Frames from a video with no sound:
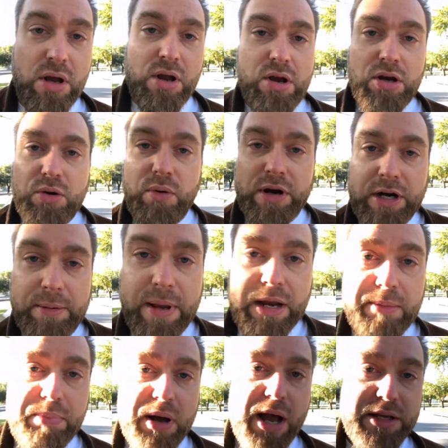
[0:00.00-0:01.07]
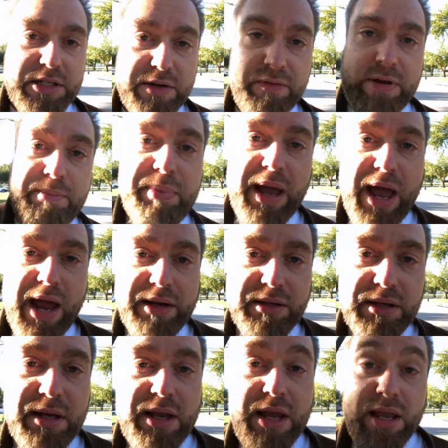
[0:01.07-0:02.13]
who wanted to make a positive impact,
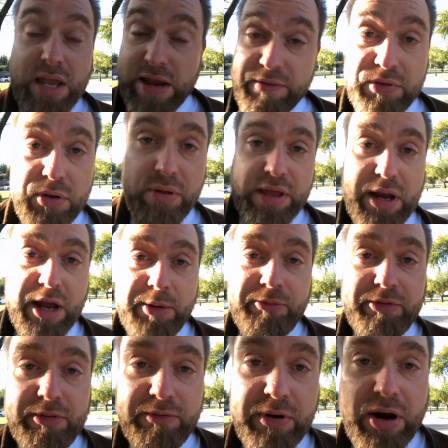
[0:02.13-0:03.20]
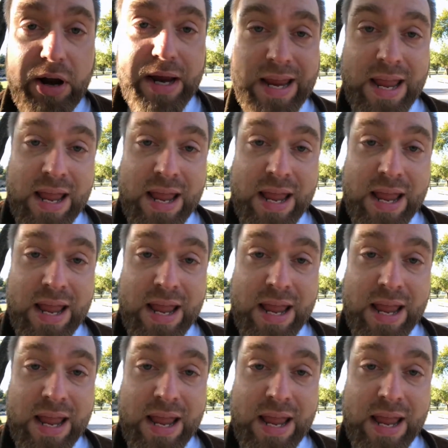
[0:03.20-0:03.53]
even though they come from very